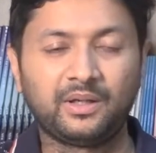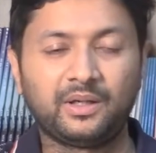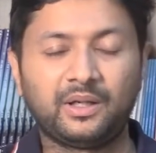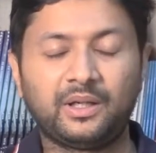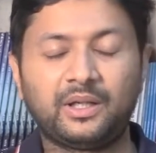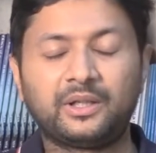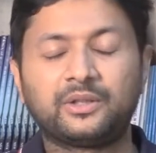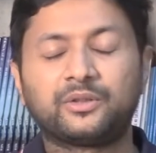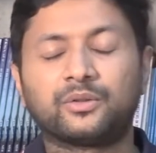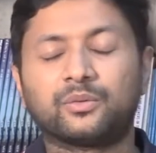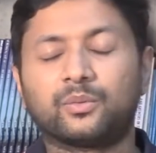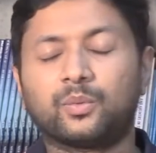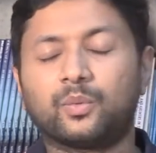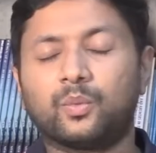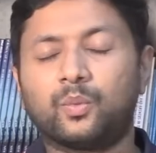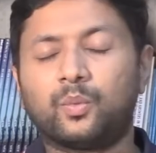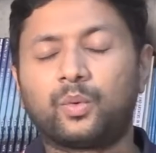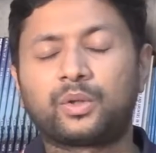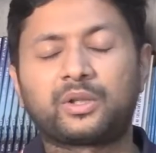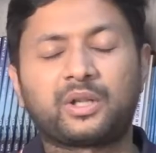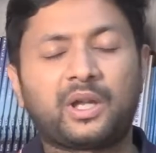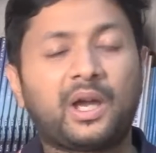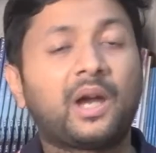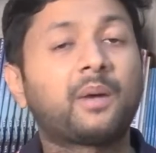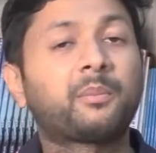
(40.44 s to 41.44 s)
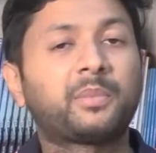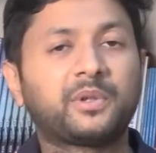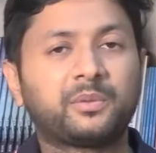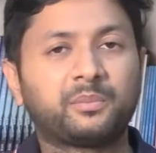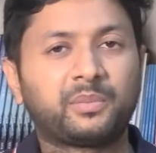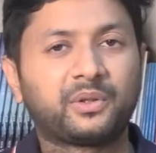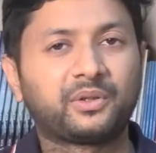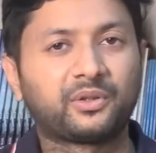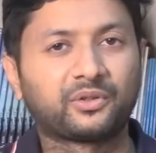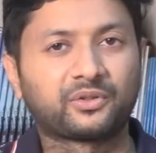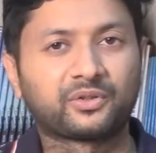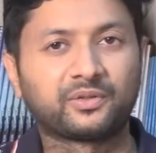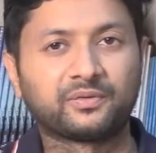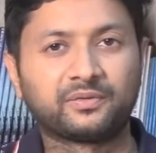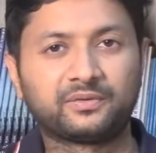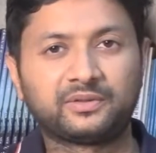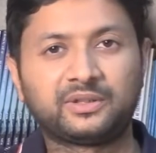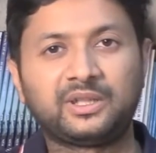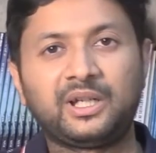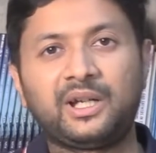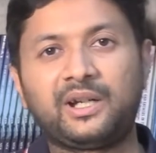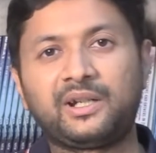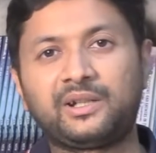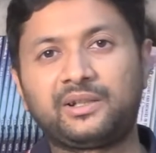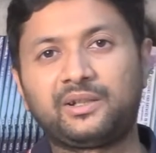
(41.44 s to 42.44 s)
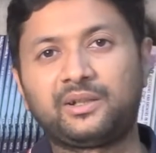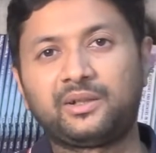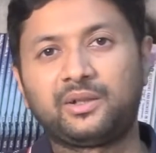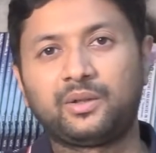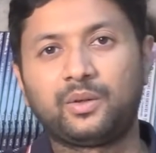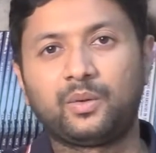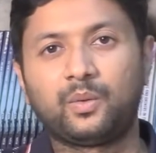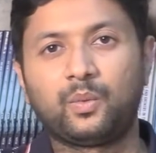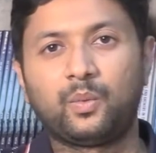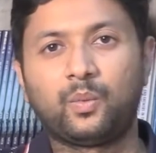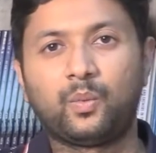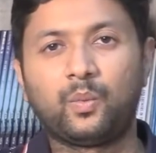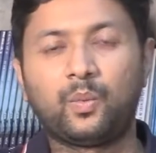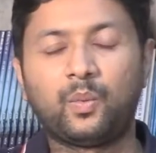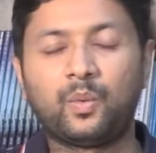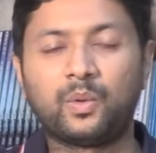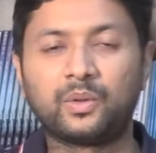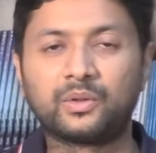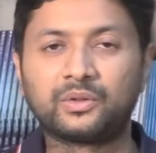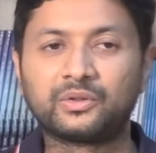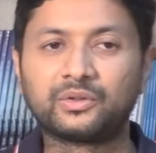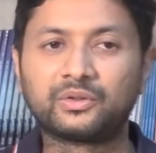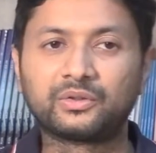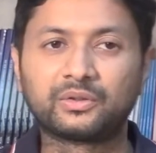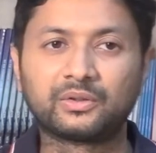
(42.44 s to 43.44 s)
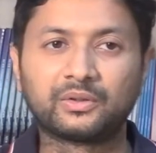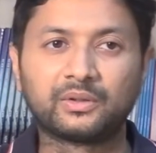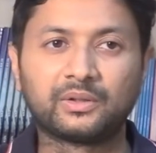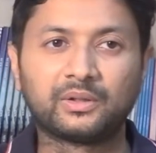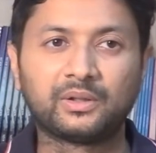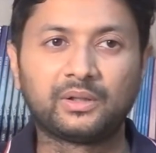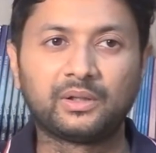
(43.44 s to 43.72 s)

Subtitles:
And what happened because of that was